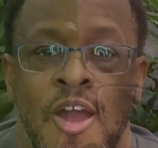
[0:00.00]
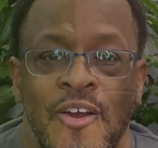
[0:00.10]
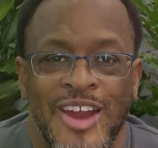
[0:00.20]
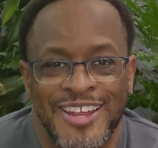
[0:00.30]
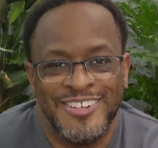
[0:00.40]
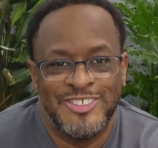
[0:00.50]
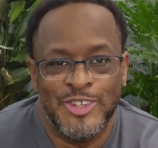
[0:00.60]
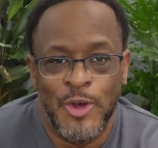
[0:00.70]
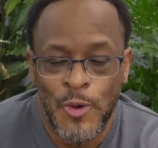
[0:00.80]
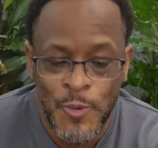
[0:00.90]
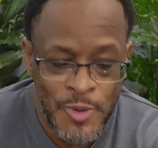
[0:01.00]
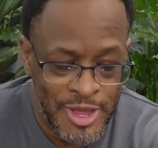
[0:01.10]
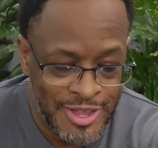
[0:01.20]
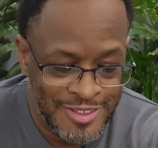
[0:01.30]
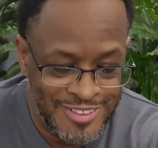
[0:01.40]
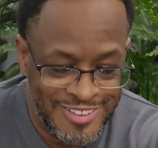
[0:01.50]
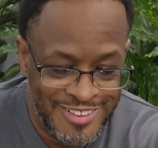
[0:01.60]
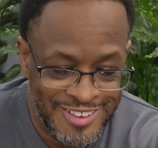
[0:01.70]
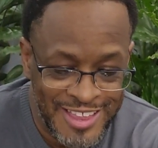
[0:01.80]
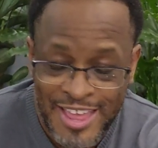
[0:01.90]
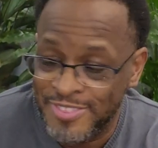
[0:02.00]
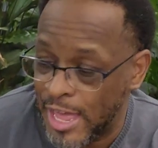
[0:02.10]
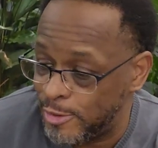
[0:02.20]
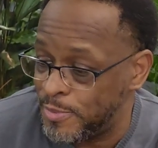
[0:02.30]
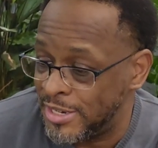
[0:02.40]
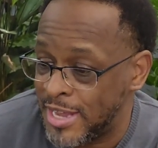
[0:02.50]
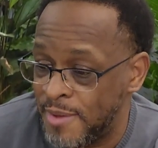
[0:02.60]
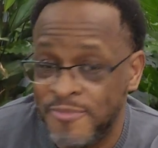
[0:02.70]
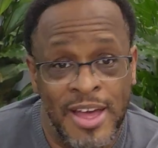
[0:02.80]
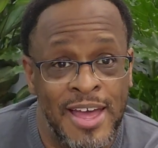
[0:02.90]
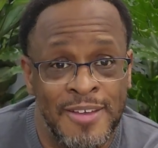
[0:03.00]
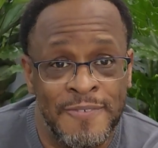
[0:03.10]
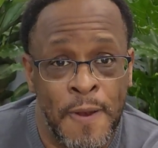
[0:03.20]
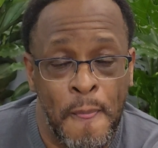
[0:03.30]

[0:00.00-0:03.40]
All right, so that was my top 5.